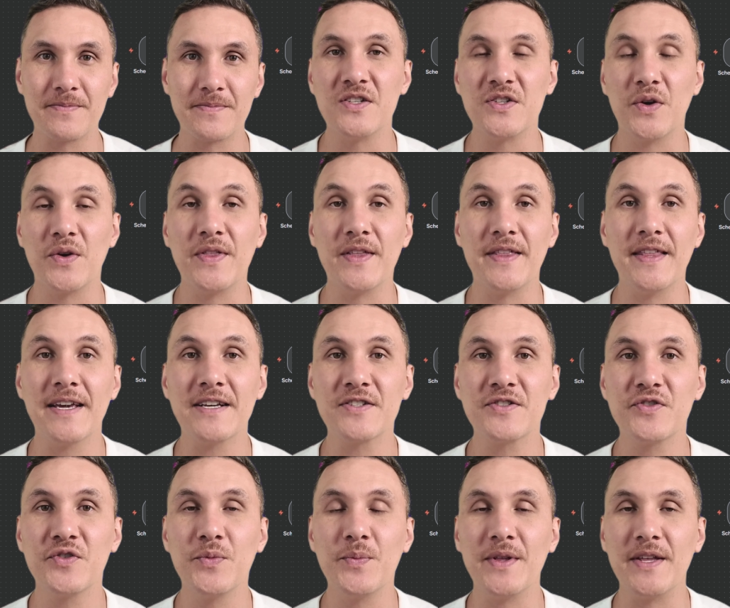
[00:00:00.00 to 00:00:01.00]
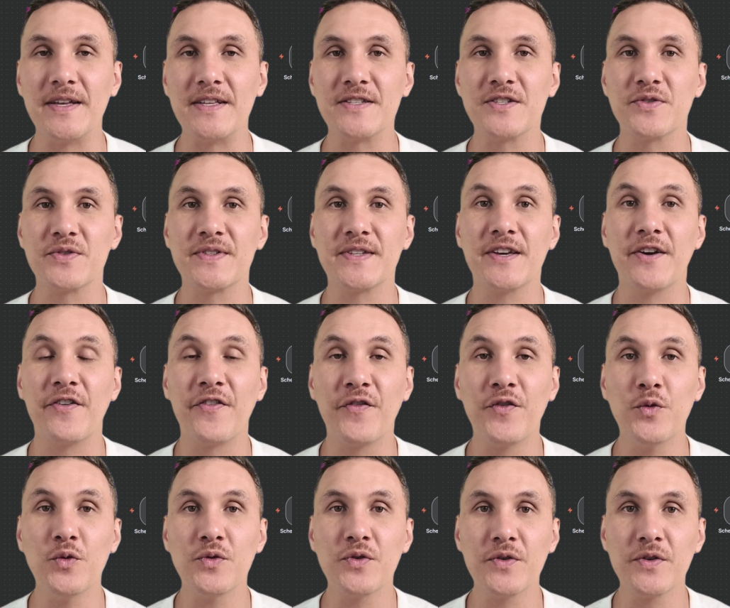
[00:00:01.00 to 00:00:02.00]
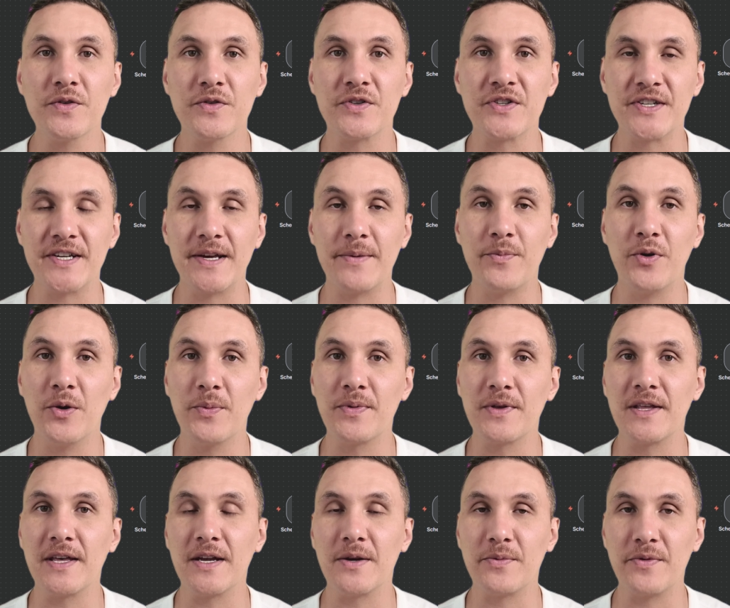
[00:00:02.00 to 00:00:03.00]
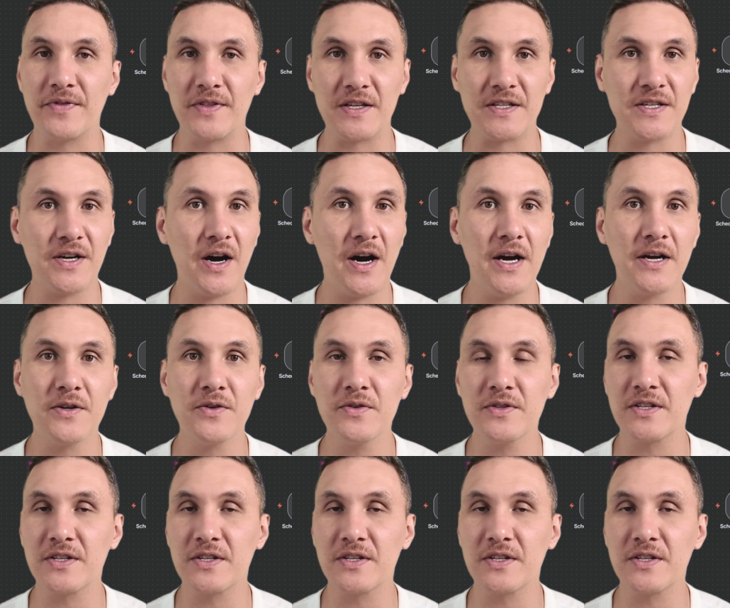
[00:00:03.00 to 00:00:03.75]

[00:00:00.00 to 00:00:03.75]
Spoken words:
So in the next 2 minutes, you'll see a full Google Sheet populated with the title,